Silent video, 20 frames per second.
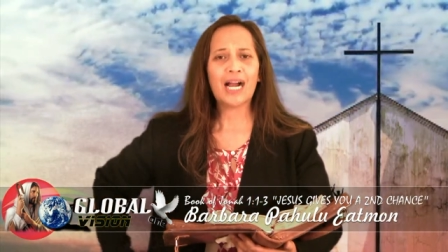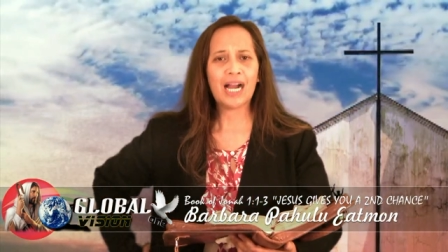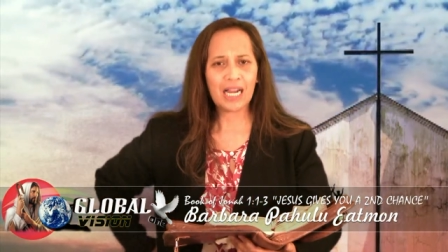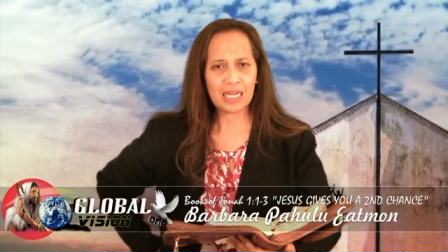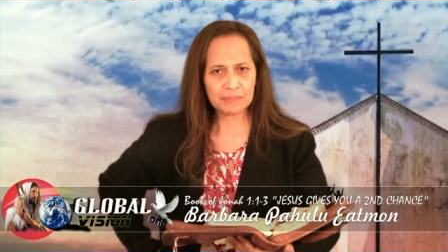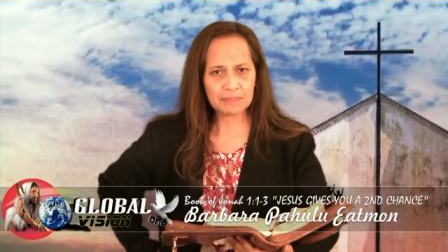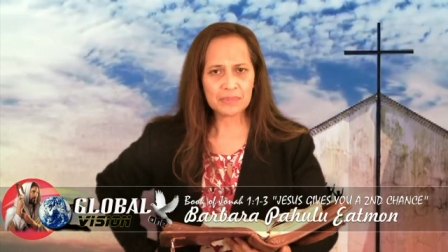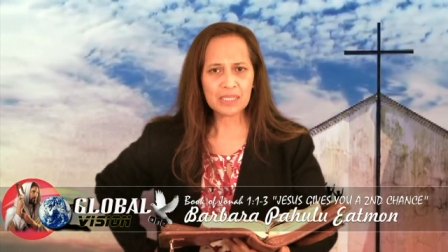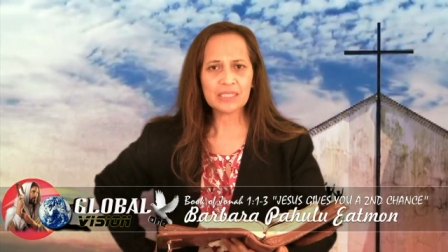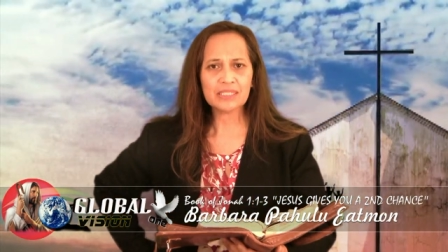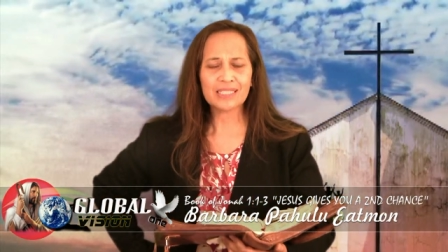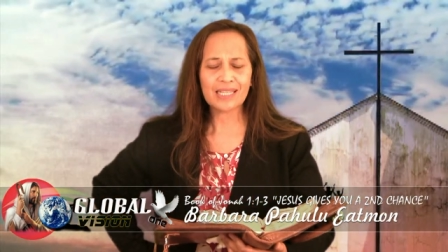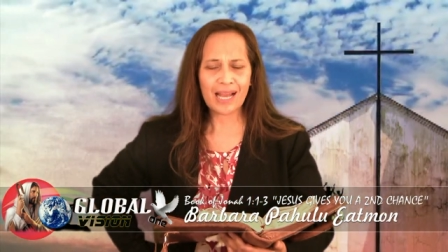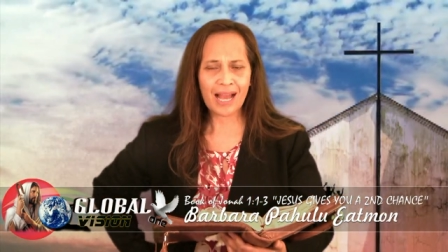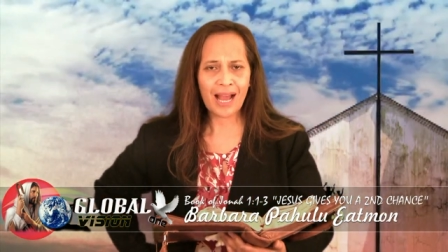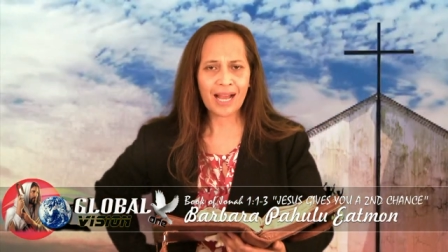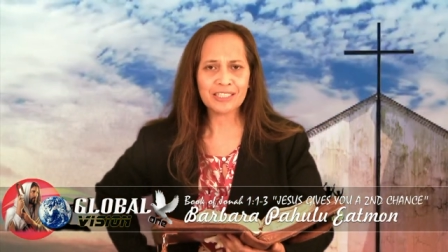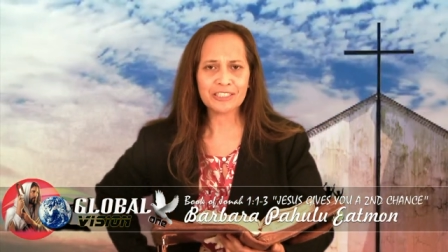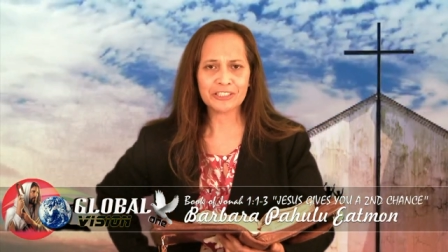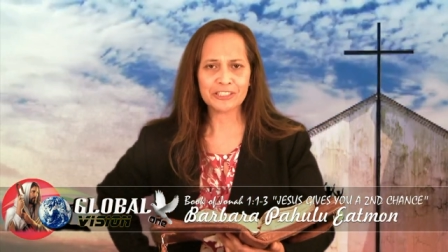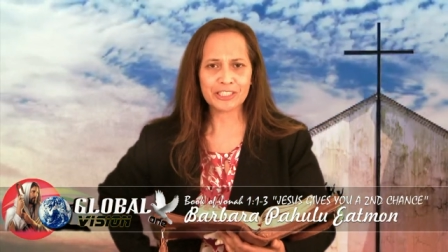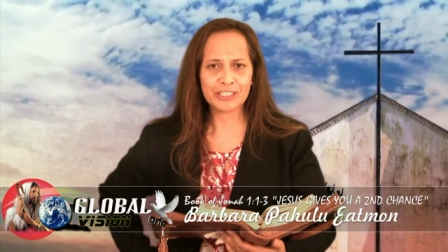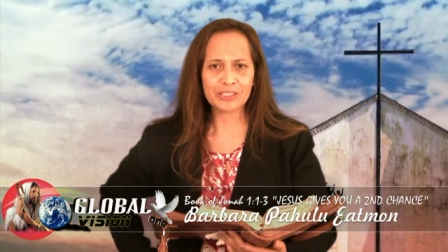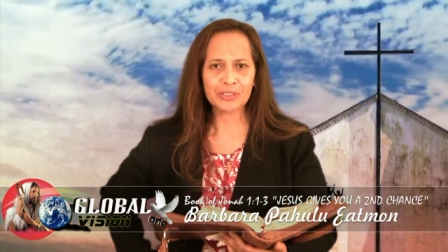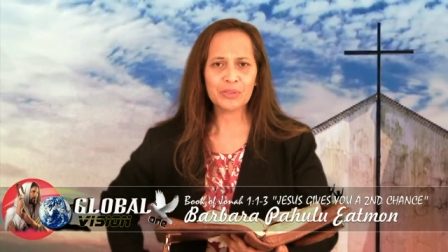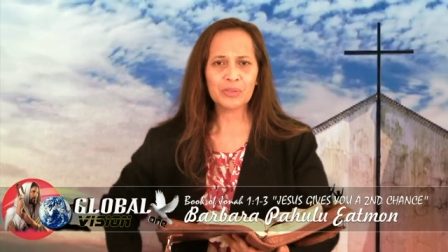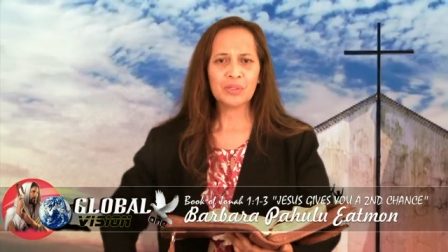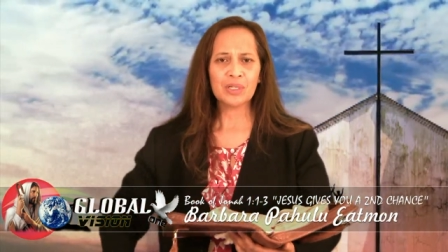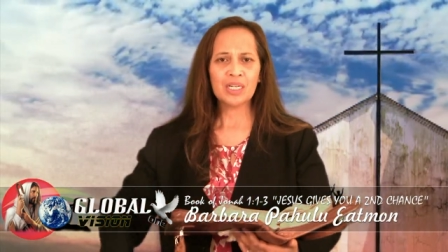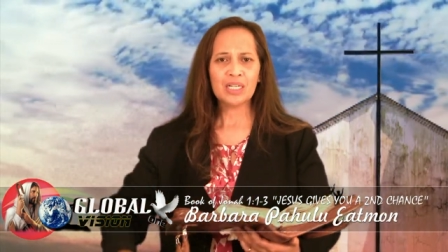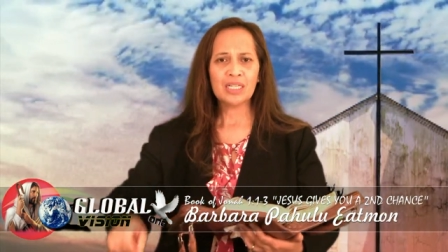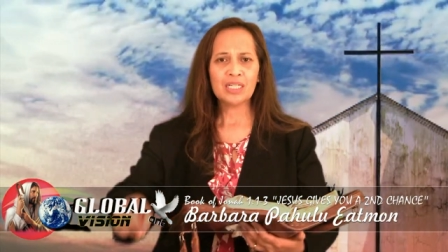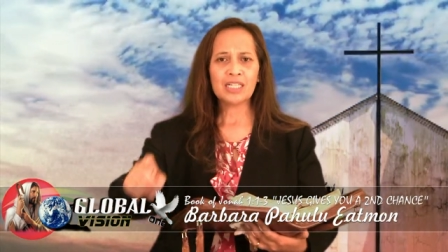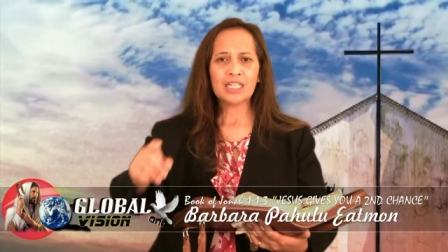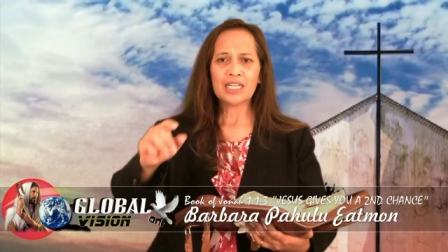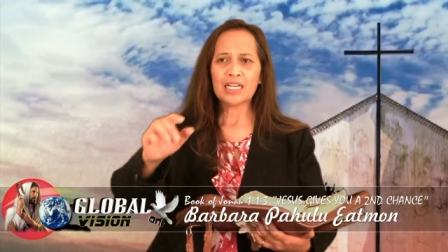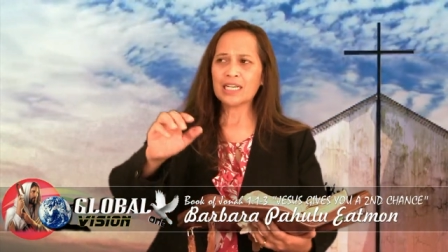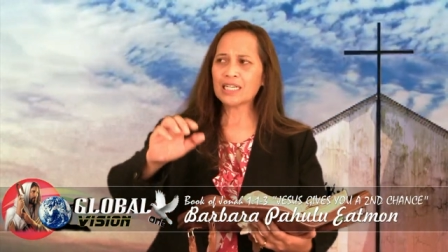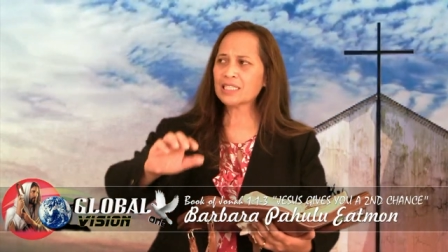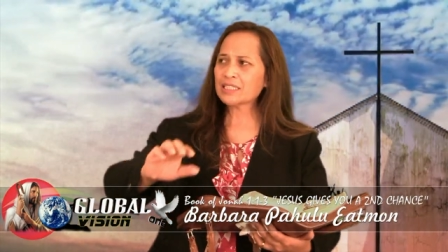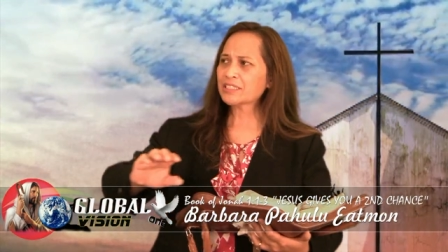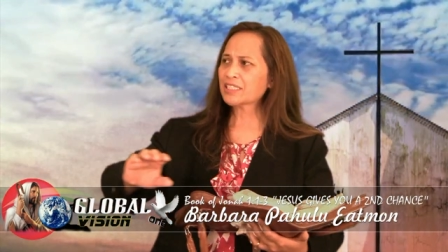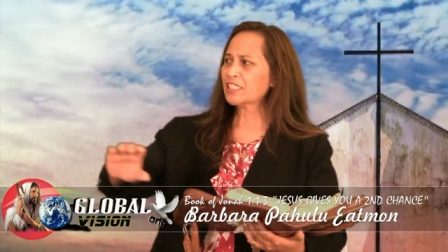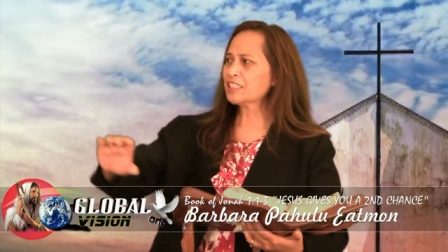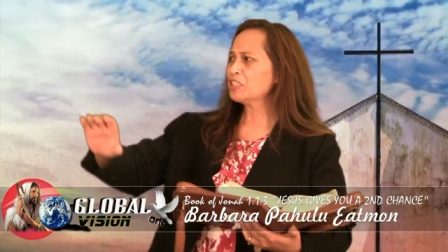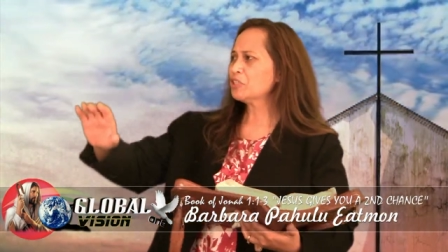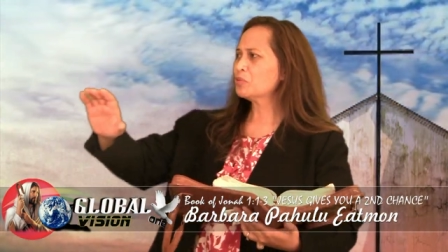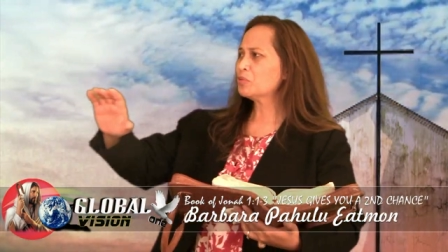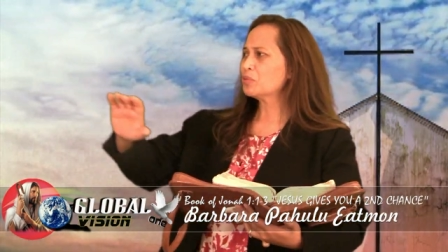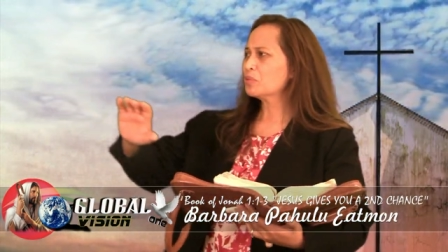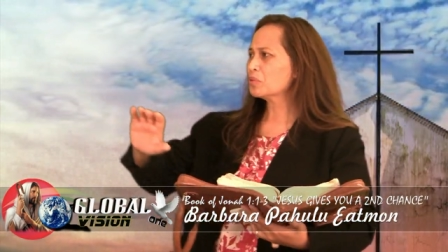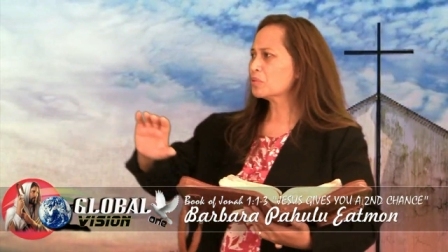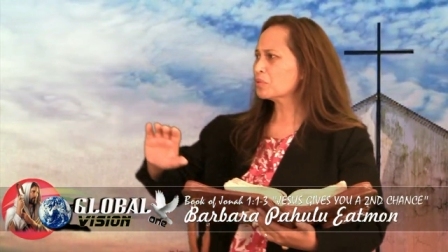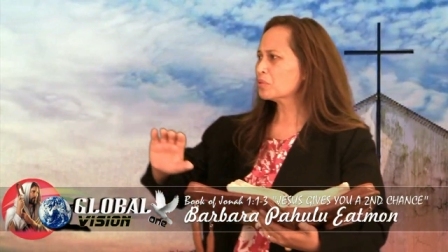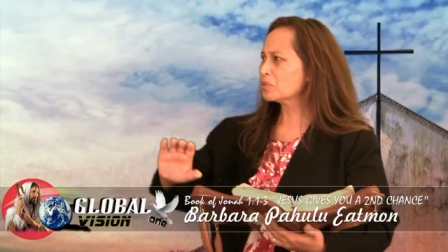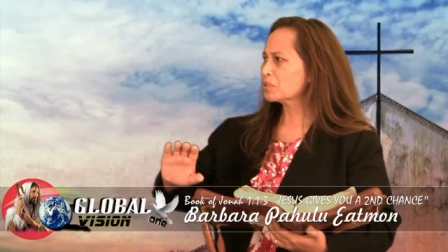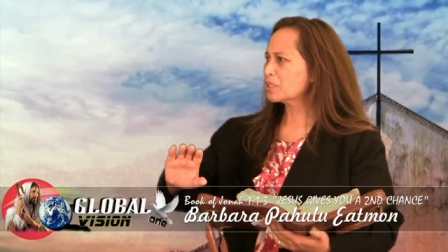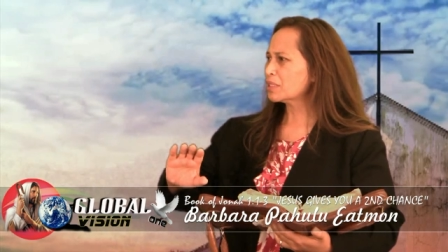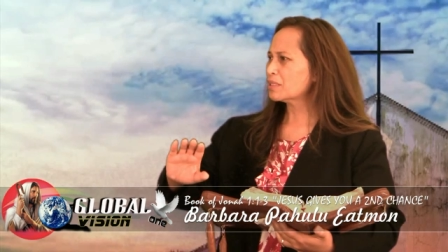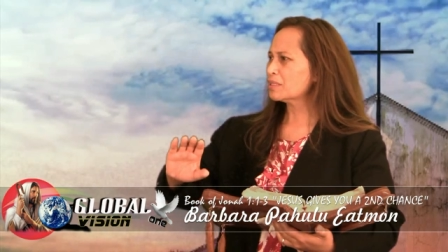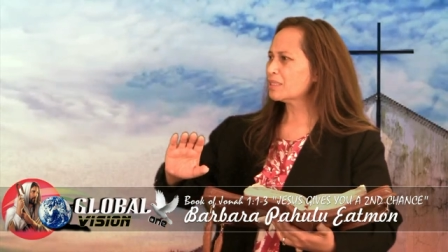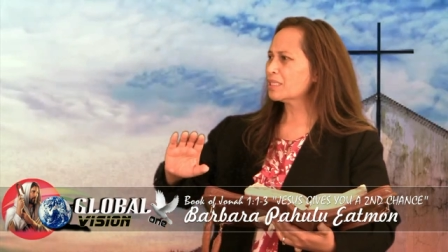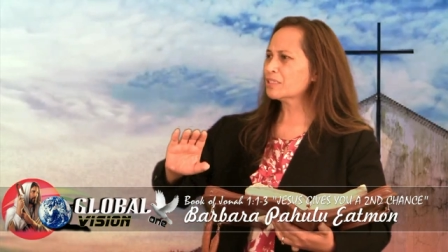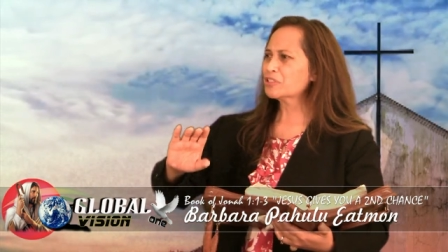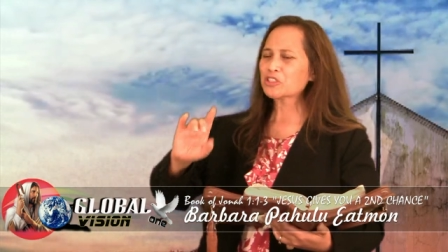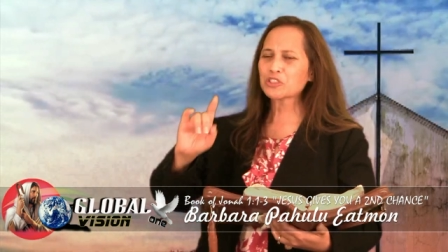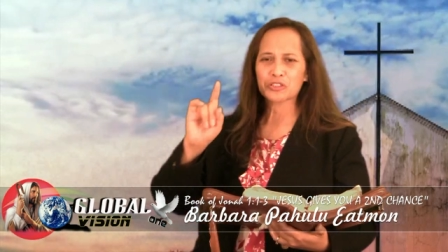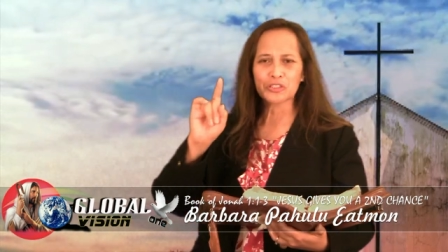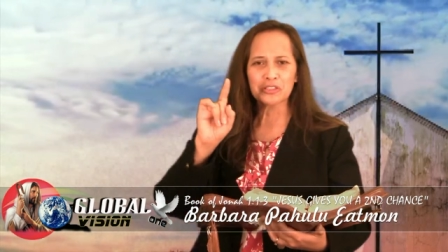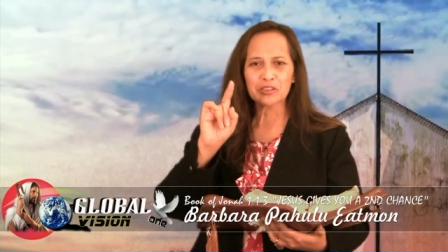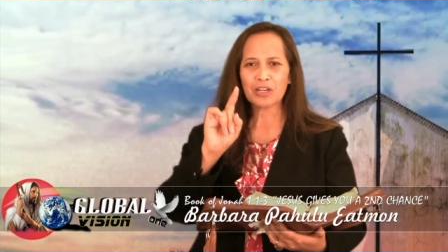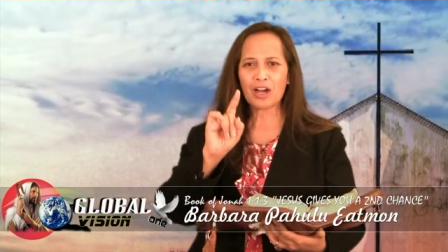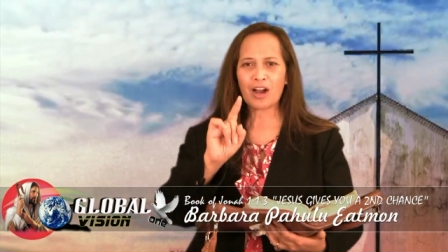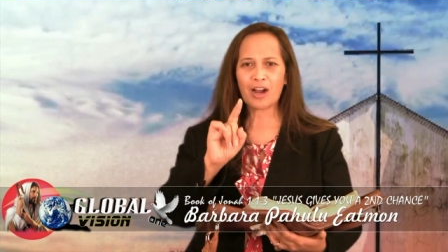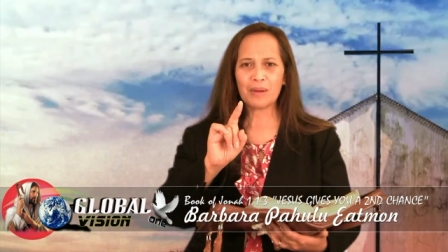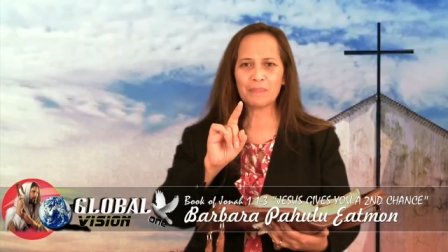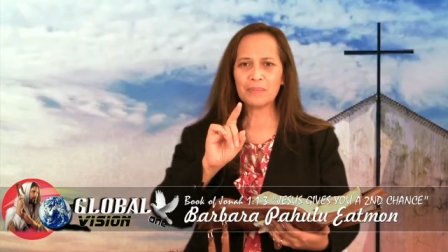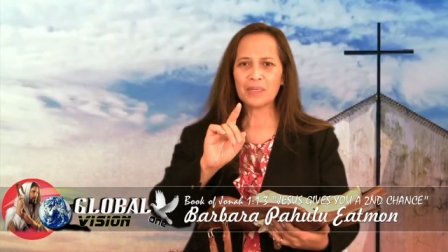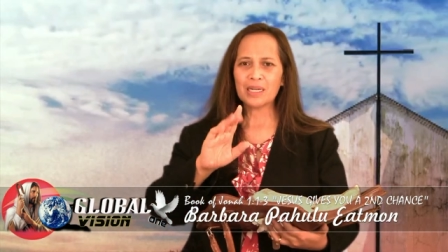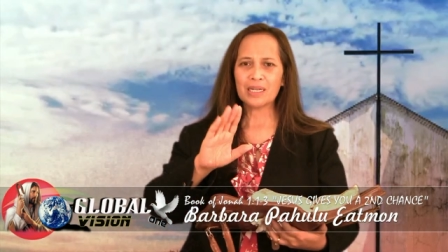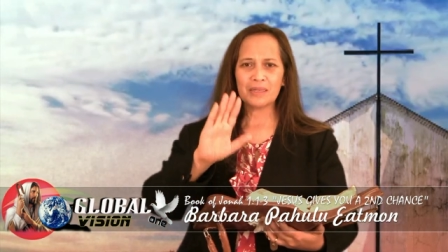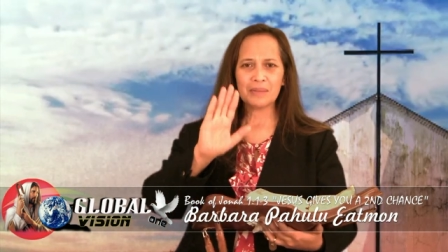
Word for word: I'm asking you, and then you to stop.